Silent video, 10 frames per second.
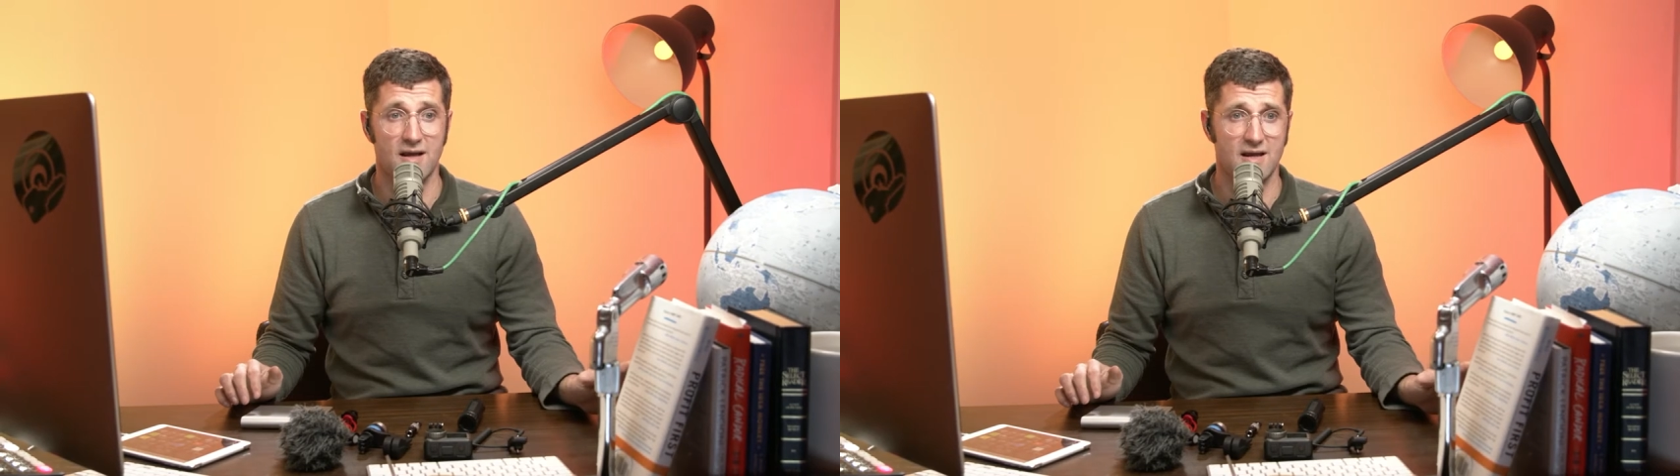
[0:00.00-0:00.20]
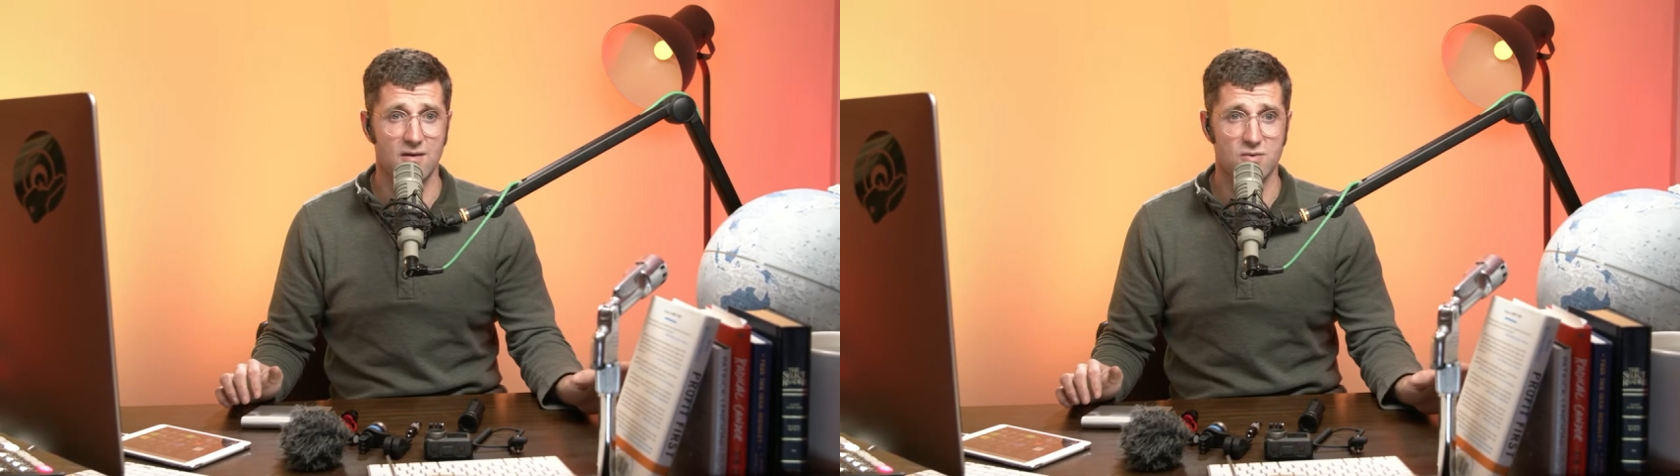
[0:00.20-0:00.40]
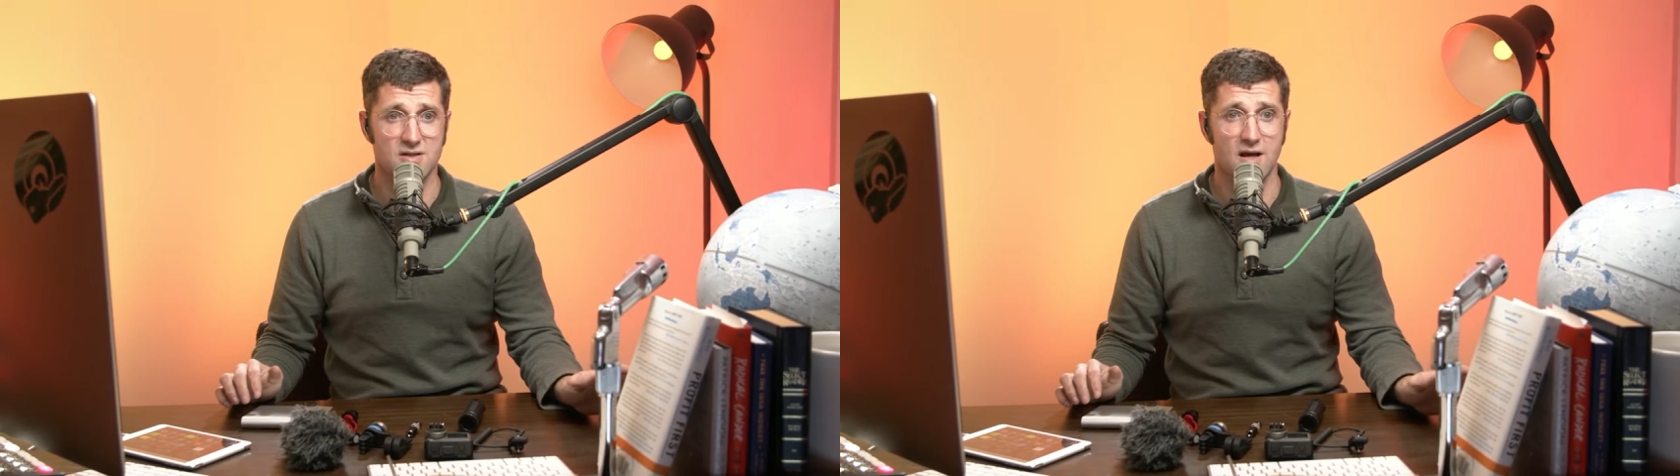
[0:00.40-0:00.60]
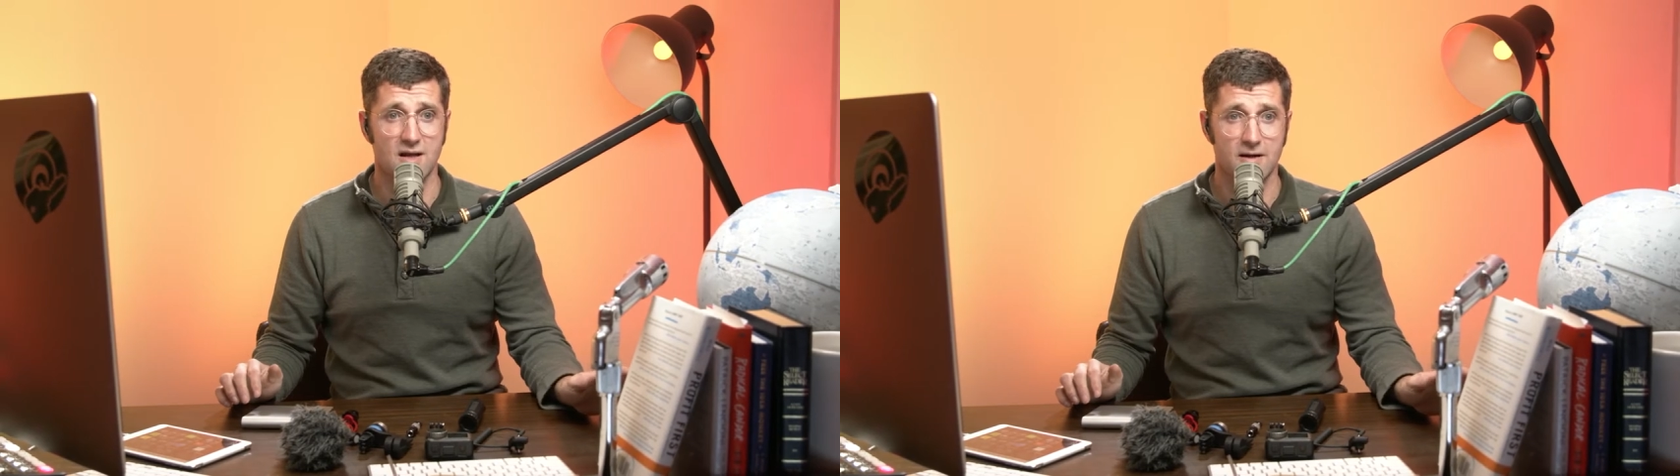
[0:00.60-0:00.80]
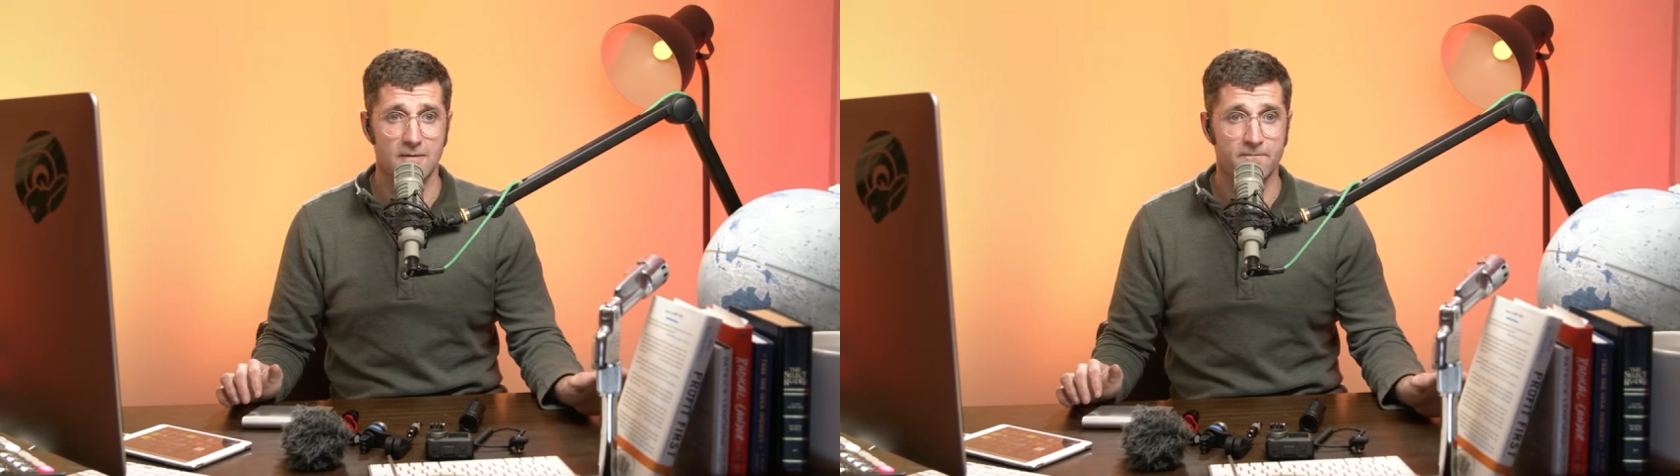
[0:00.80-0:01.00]
And it was
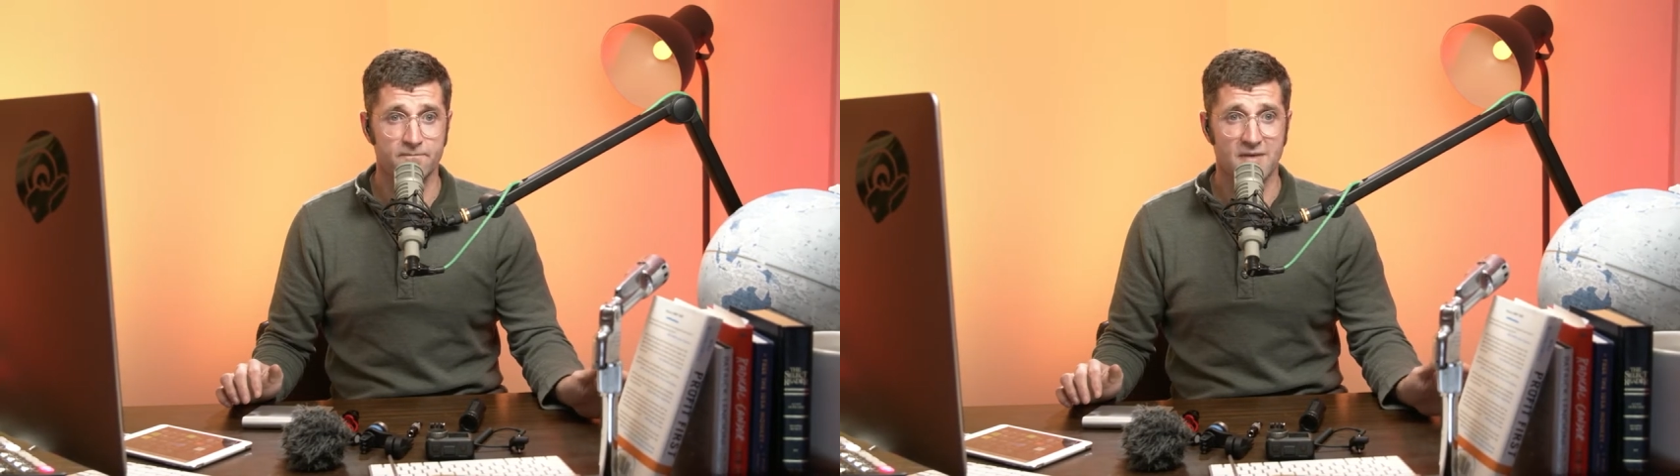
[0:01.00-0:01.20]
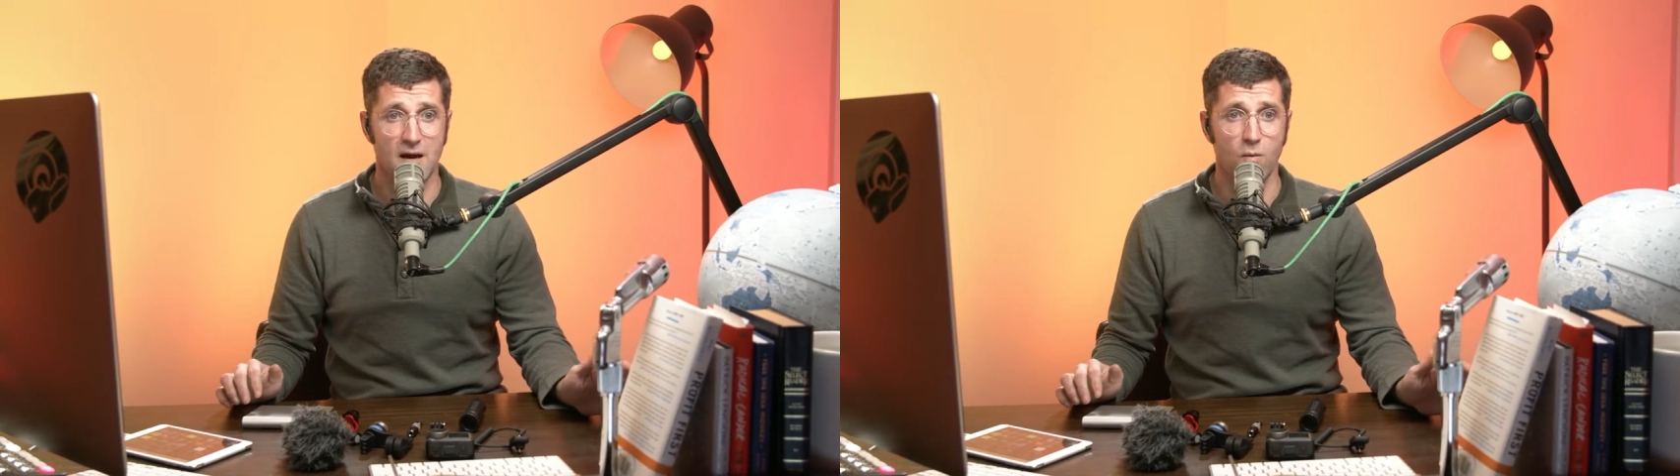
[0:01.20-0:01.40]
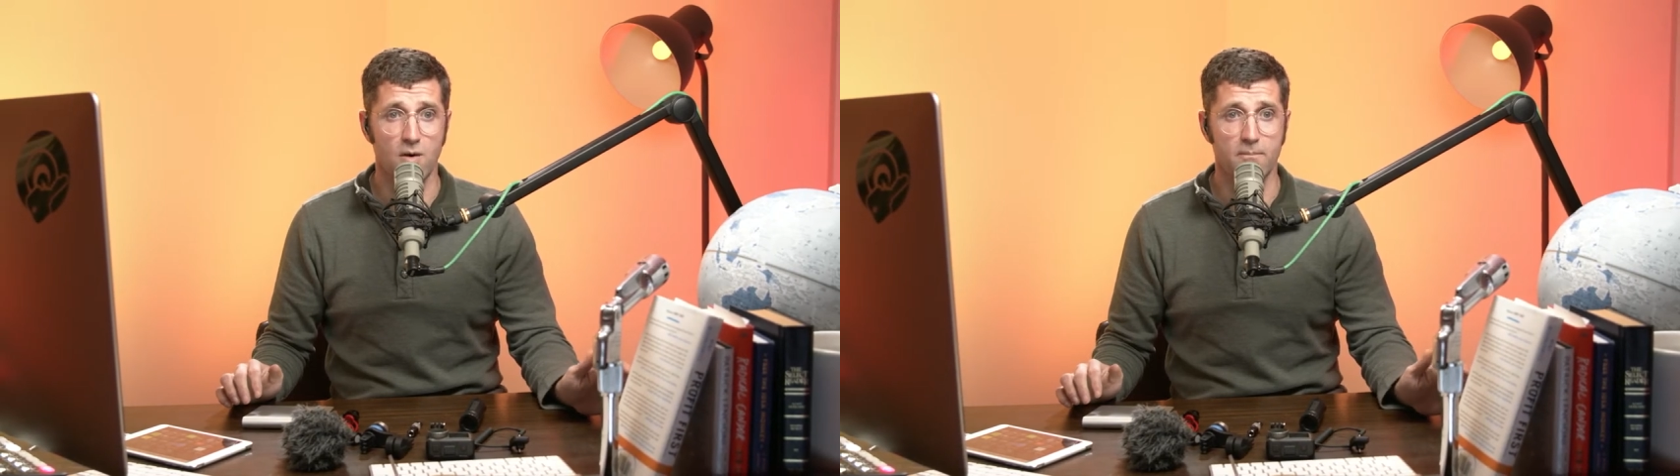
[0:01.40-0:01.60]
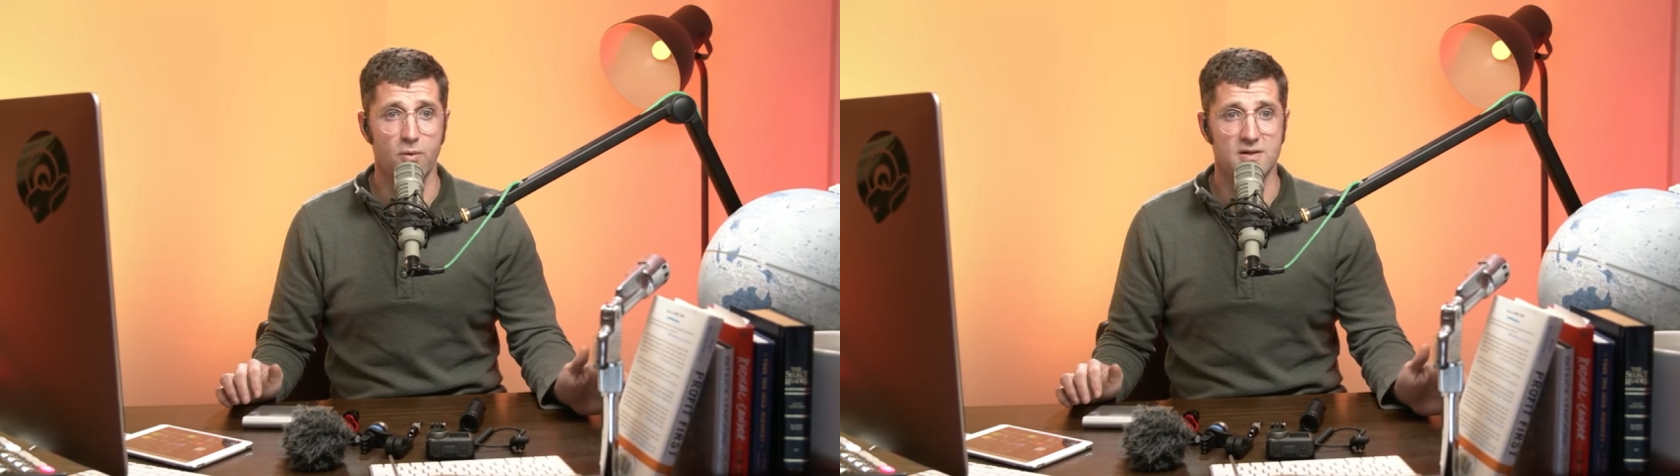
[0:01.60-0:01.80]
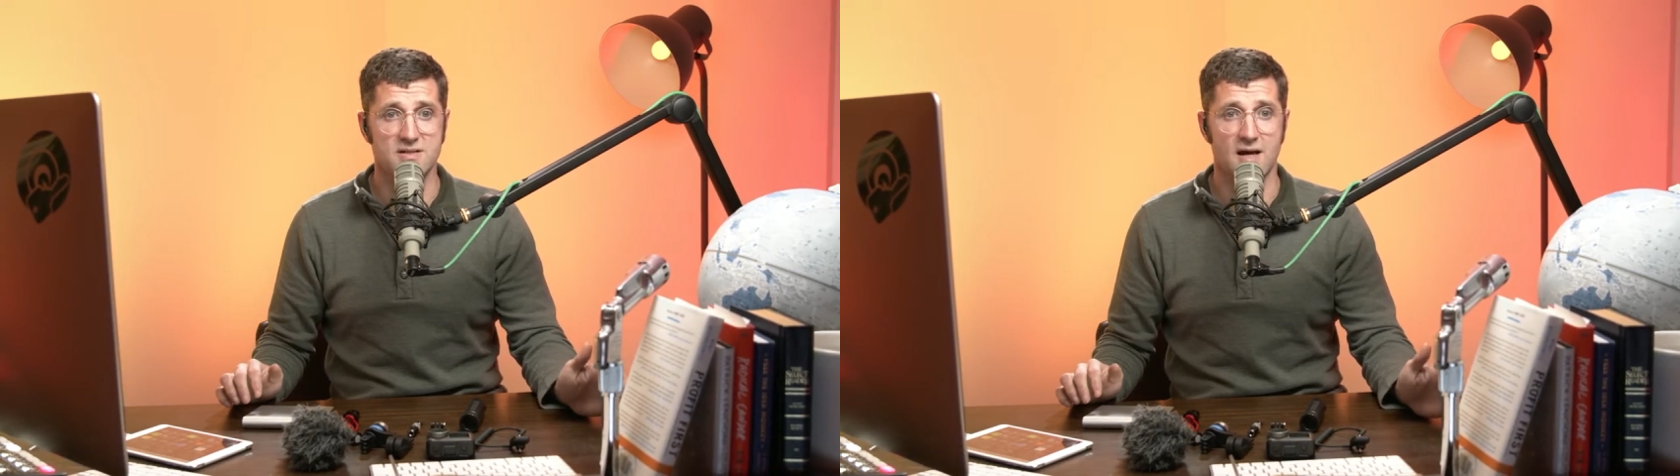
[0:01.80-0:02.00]
like, at one
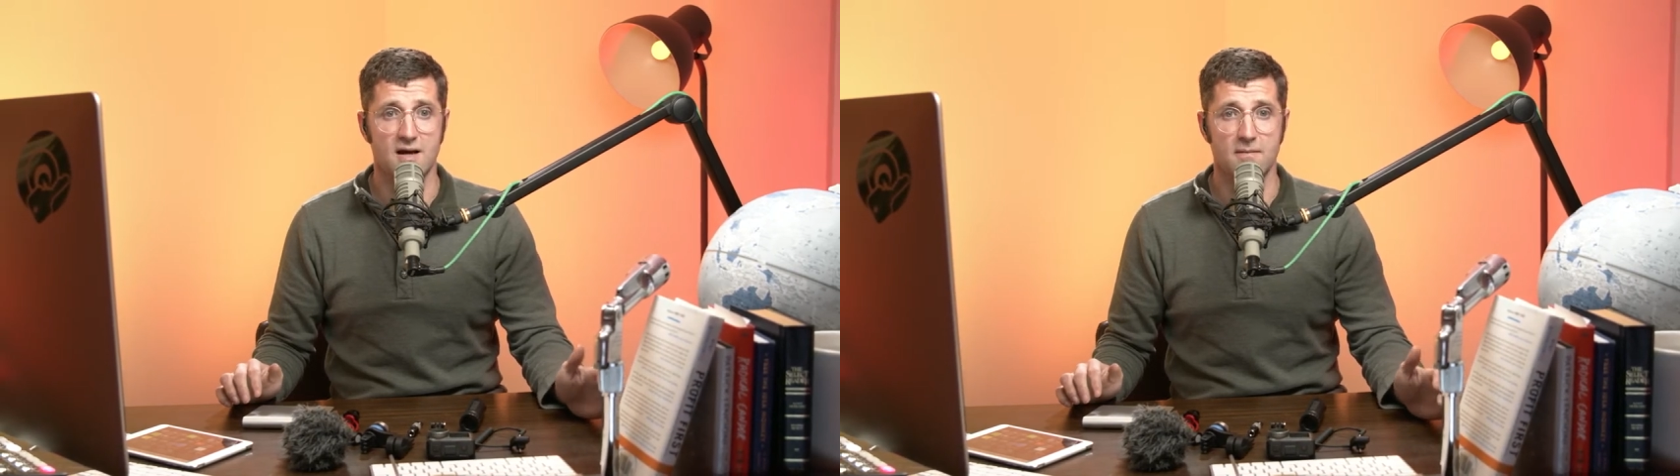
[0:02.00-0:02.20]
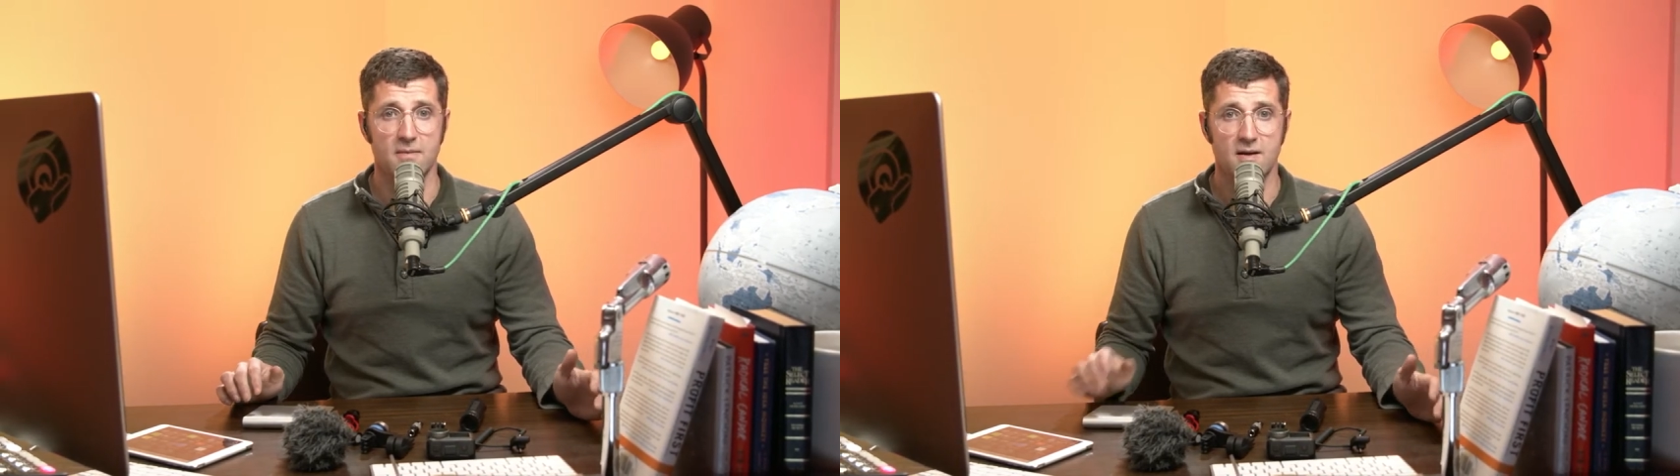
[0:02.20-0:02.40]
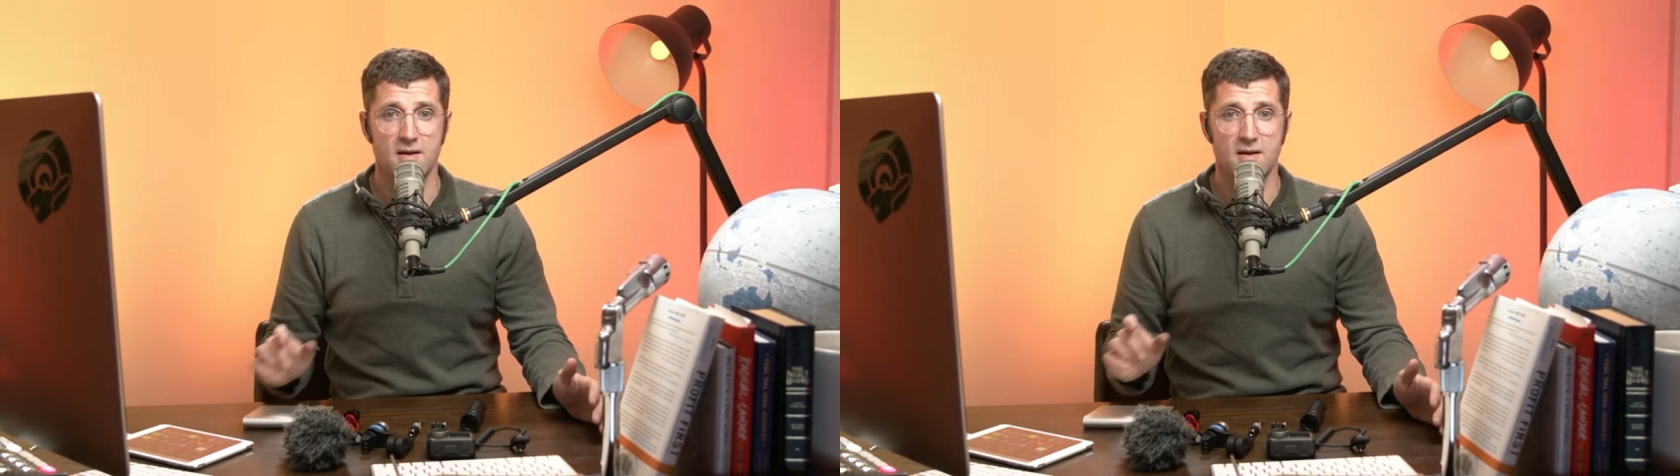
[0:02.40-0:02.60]
point in time,